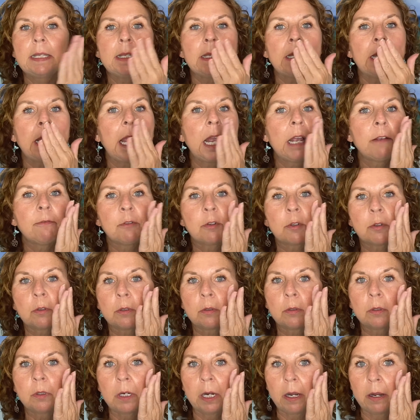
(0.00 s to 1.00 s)

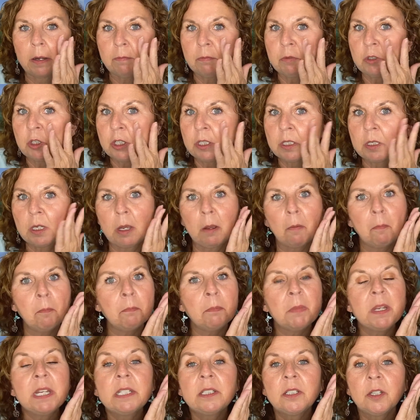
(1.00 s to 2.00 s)
After just a
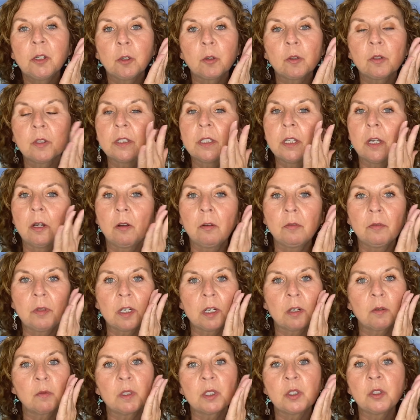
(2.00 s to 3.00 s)
minute or so,
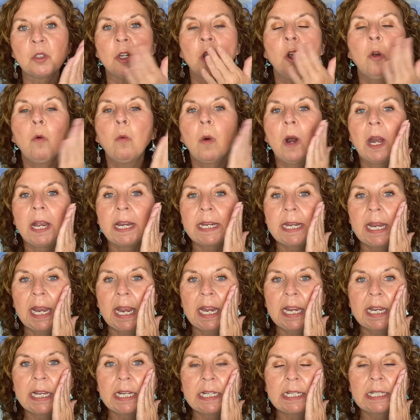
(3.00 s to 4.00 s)
there was no white
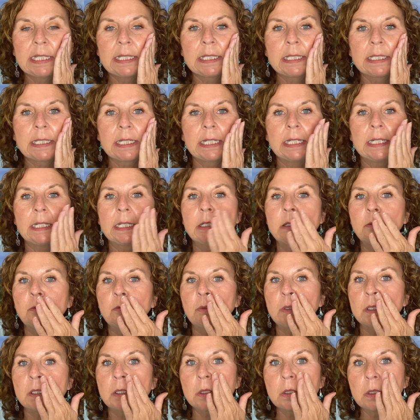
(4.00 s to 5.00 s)
cast. It
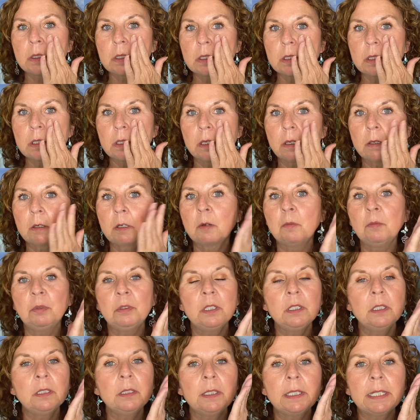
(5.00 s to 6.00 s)
was
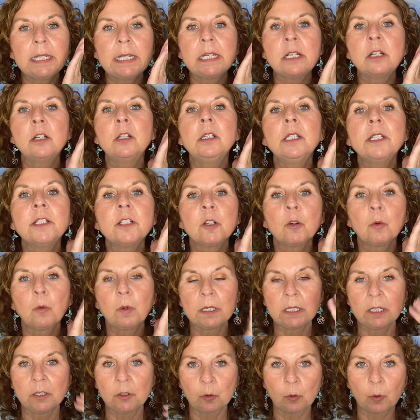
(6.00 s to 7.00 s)
completely clear
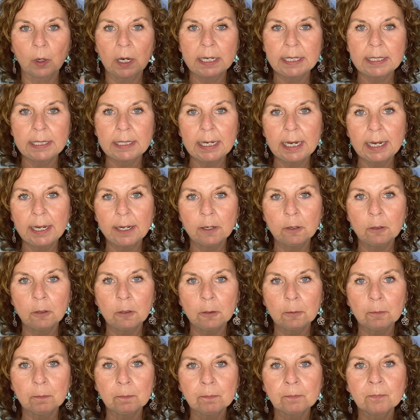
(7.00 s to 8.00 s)
when it dried
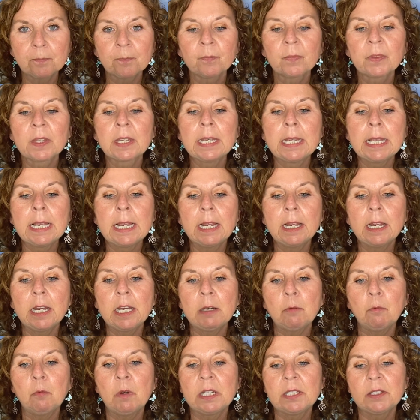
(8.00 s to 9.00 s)
down.
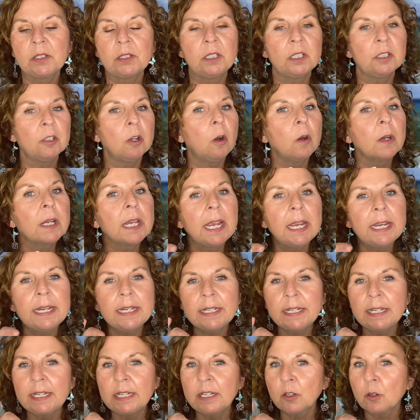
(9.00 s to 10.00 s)
It wasn't at all
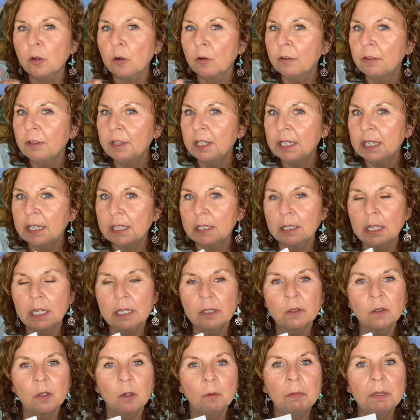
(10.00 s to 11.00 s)
cakey or thick like
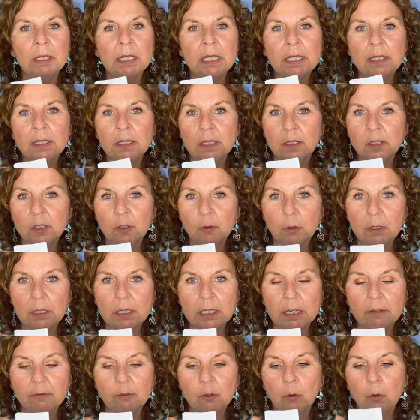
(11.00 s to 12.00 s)
so many sunscreens
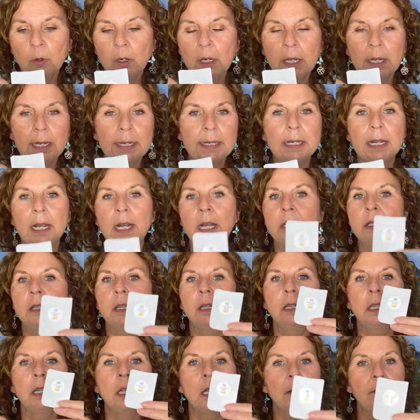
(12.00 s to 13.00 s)
I've tried. I
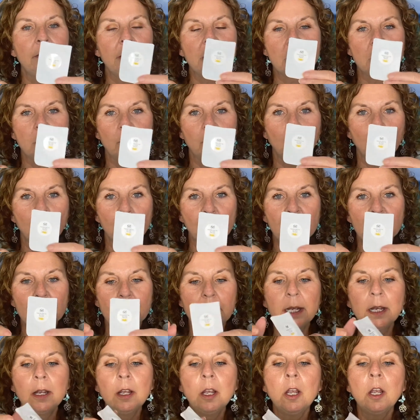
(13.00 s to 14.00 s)
love this
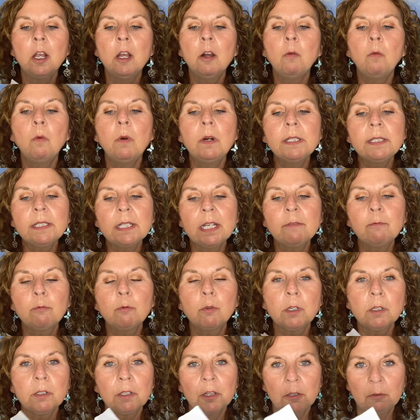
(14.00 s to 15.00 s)
formula. Once I've
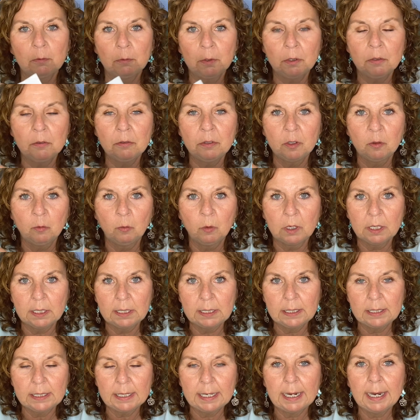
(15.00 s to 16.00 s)
worked through the
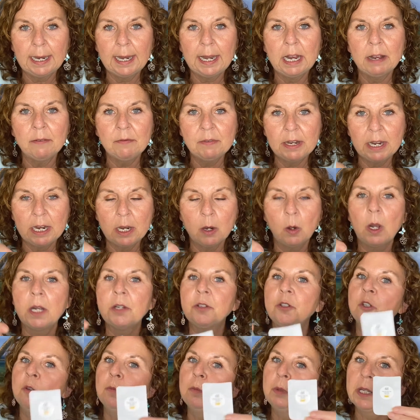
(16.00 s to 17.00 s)
ones that I have now, I
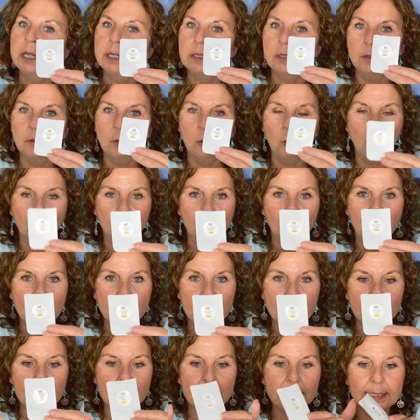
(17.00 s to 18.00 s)
do plan on
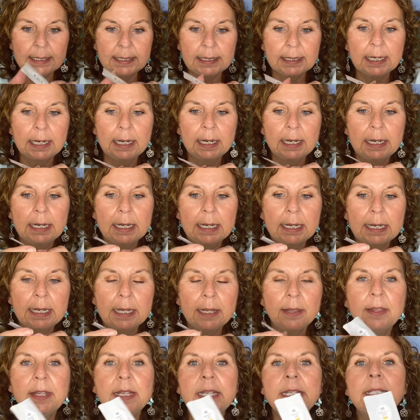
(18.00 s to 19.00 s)
ordering this.
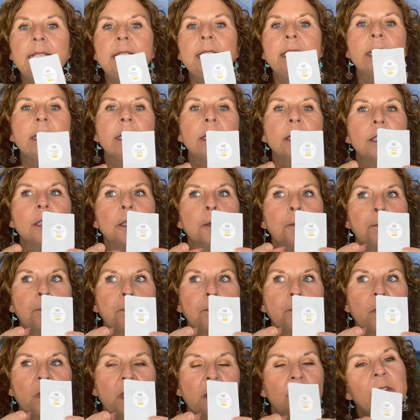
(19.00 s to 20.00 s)
This is
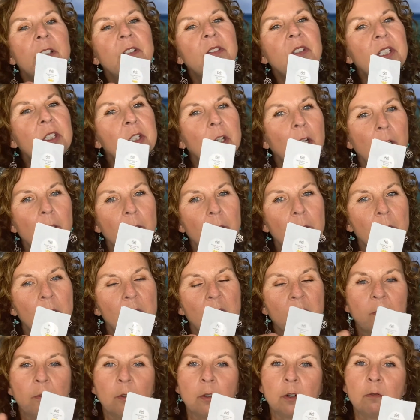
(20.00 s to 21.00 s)

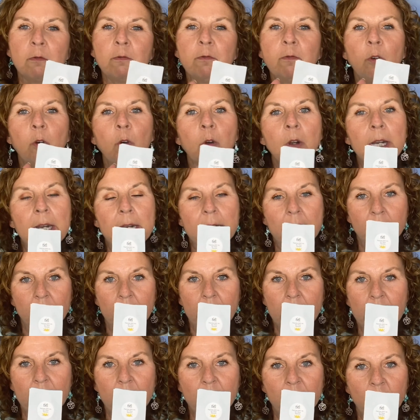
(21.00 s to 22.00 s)
$50 for 4
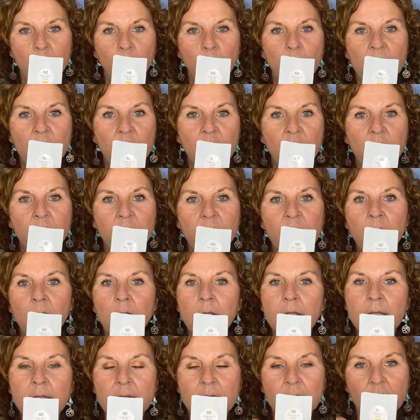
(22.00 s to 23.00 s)
ounces, which if you
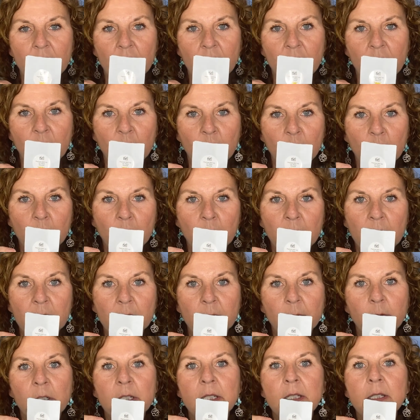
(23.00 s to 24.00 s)
look into
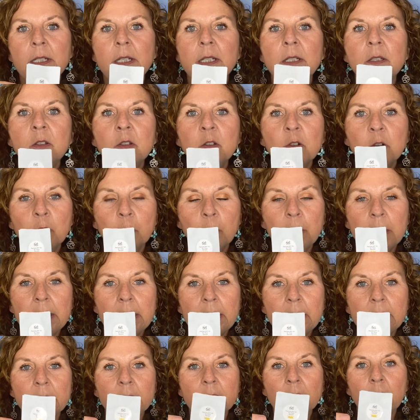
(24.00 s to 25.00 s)
different
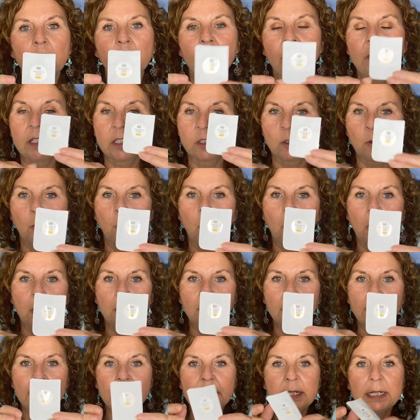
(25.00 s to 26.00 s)
sunscreens of this
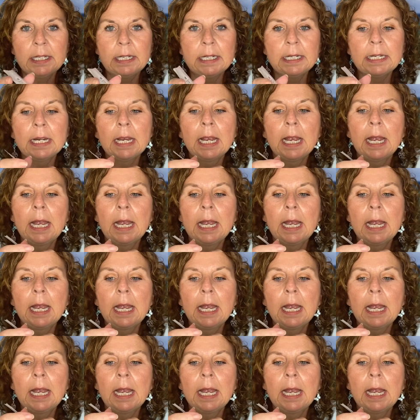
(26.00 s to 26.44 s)
quality,